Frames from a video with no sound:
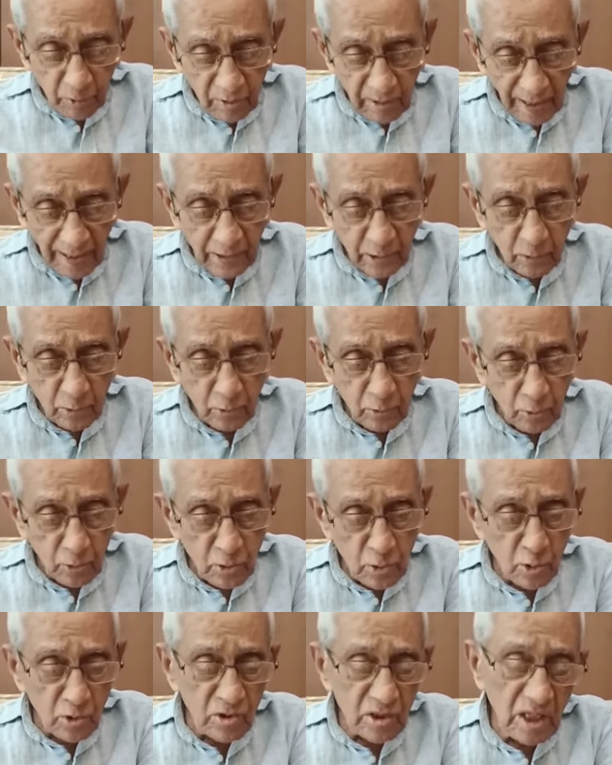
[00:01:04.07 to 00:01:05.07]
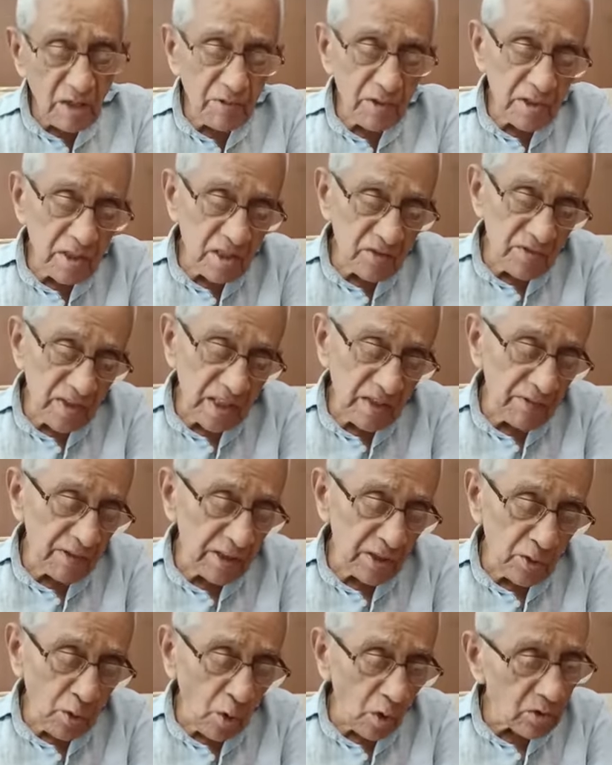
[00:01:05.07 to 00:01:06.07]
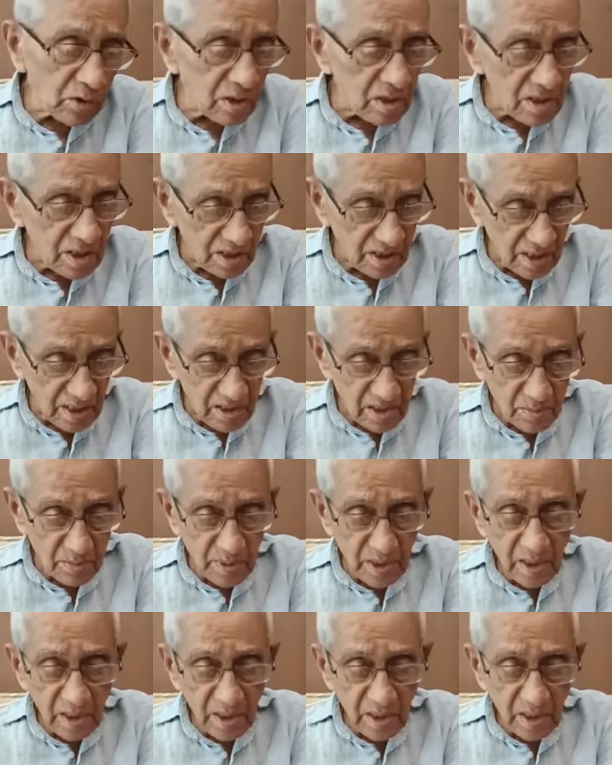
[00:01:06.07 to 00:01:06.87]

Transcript: would like to use your services whenever the doctor suggests.